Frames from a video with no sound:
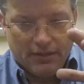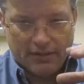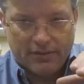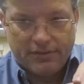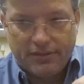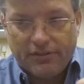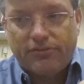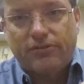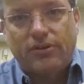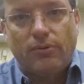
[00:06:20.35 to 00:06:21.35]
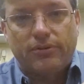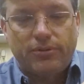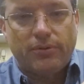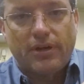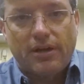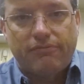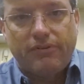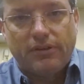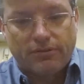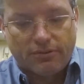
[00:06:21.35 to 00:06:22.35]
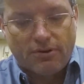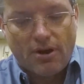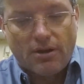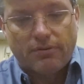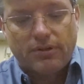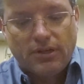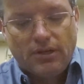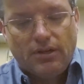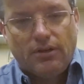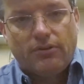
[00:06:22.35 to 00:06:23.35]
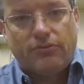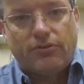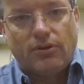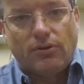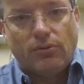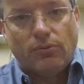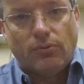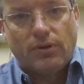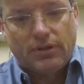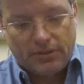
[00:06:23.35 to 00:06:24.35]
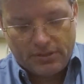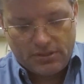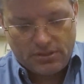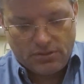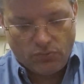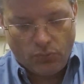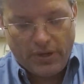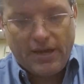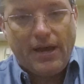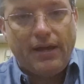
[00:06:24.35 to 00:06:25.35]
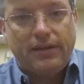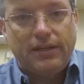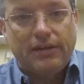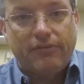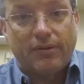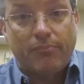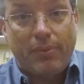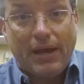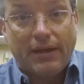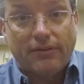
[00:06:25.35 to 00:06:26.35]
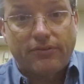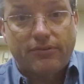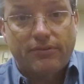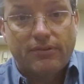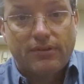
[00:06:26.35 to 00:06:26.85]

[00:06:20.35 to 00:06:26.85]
This is going 2.5 feet in the ground. So we had to give it a base.